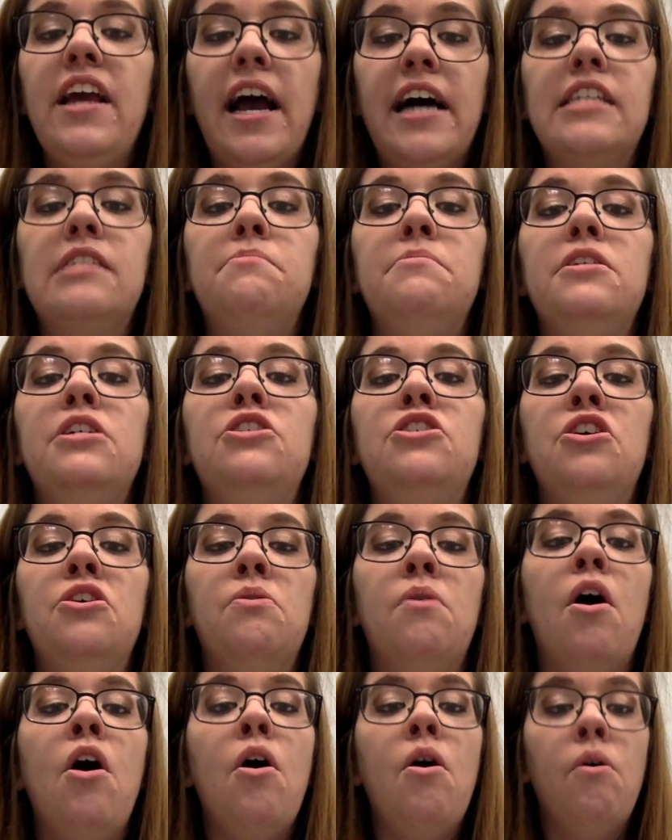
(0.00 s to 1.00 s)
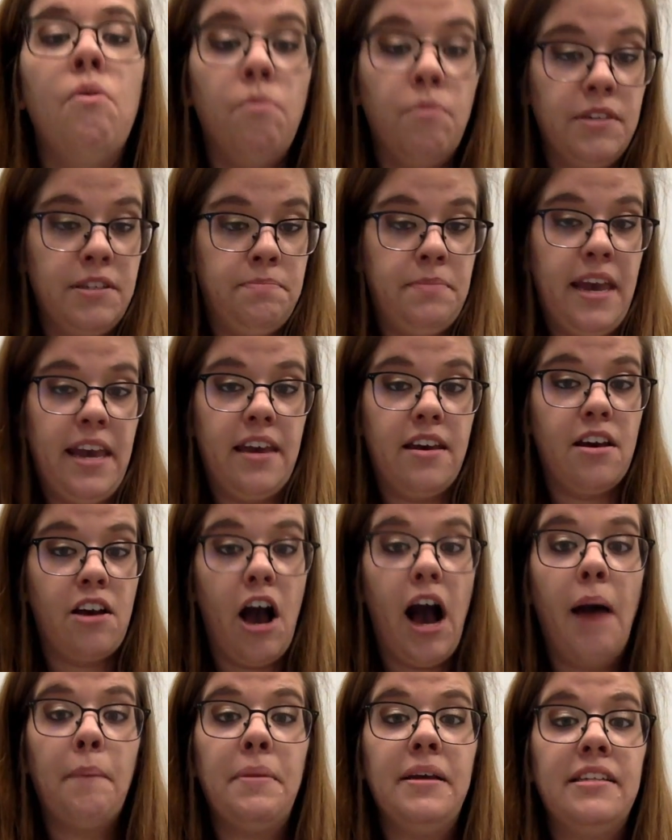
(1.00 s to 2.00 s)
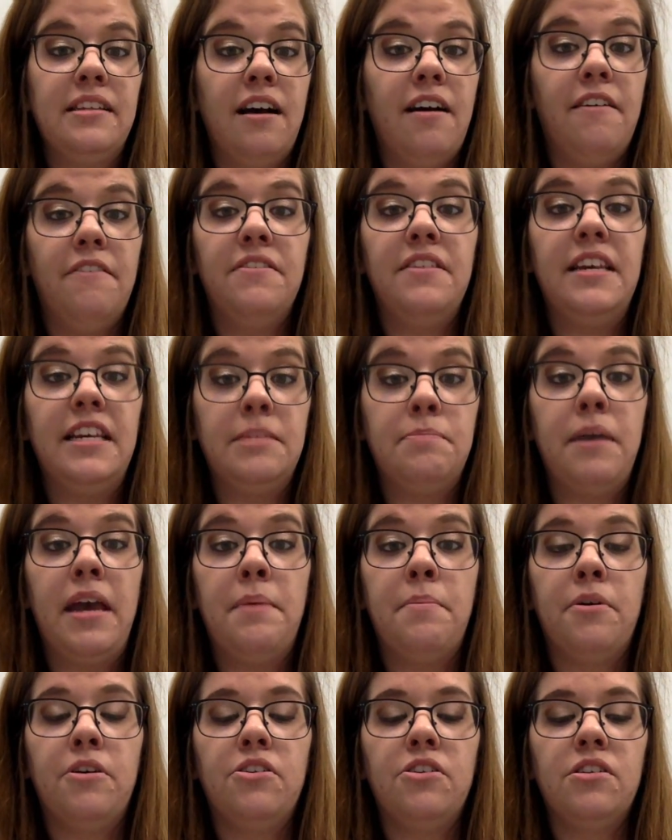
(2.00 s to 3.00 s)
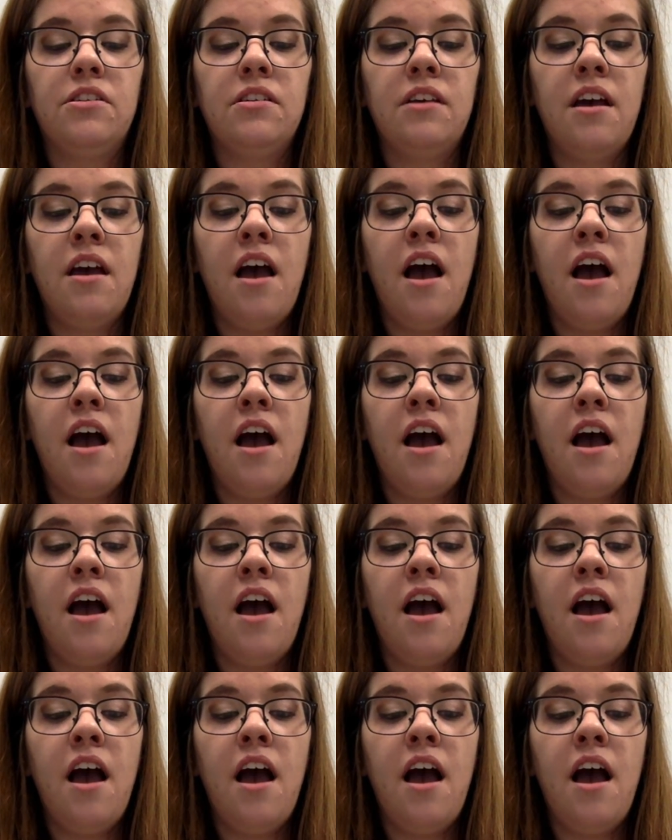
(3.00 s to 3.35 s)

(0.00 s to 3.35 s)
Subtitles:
asked me to do was make copies of these papers.